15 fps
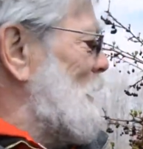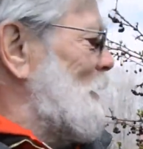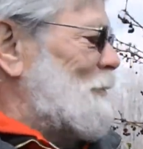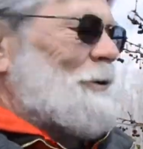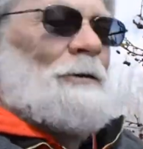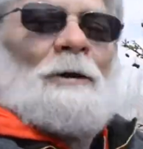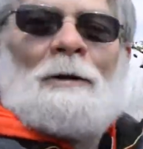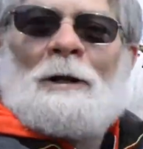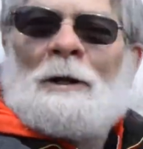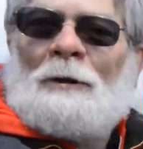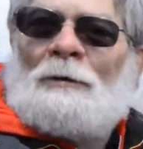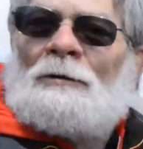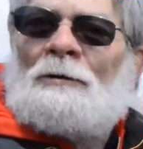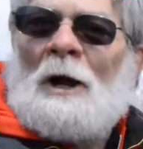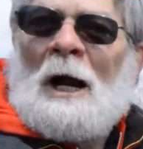This is a
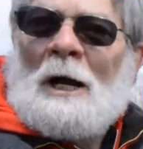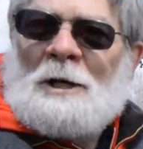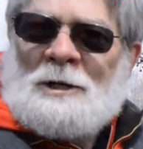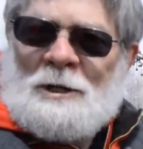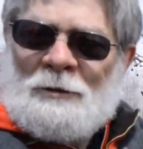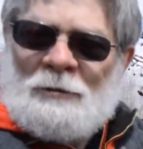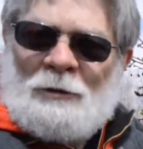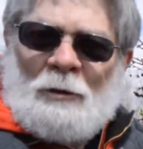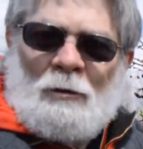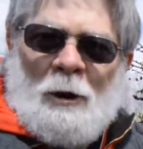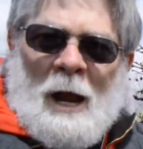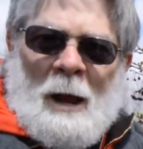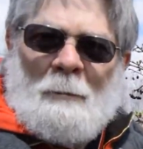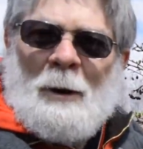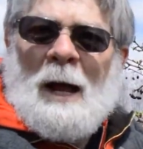little Sargent's
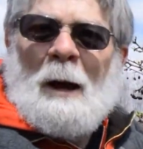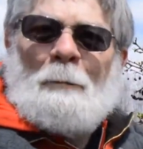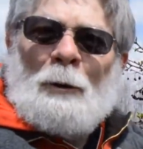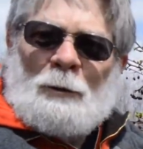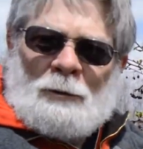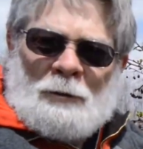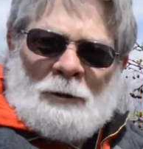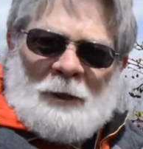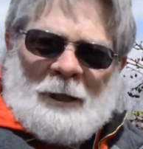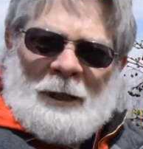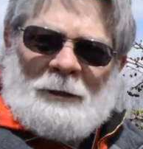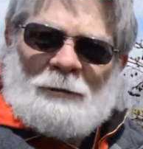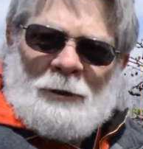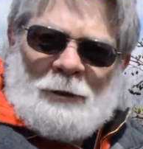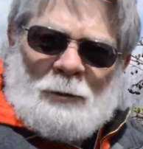crabapple tree.
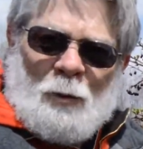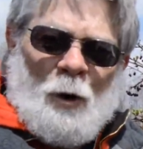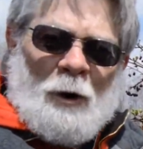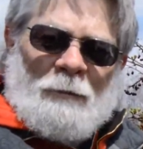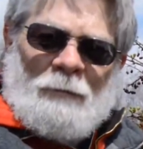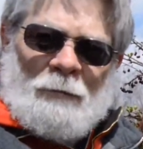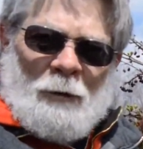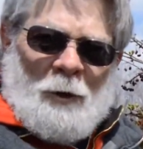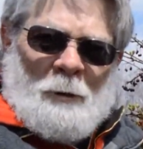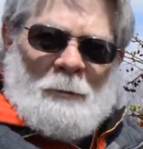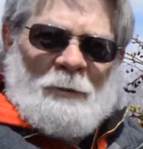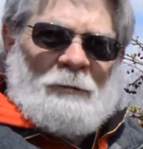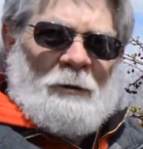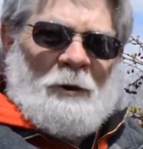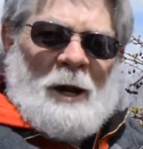It's a dwarf form
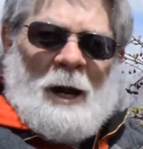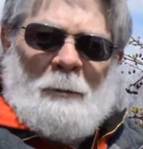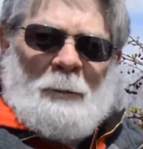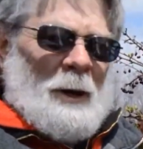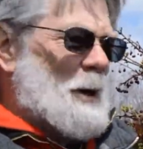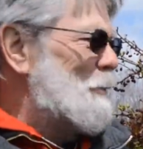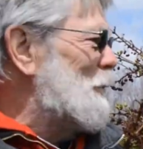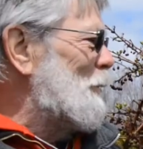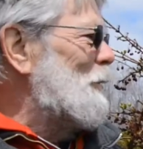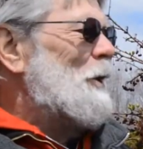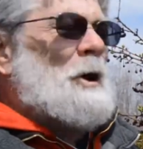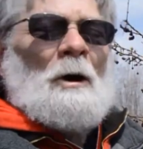of crabapple.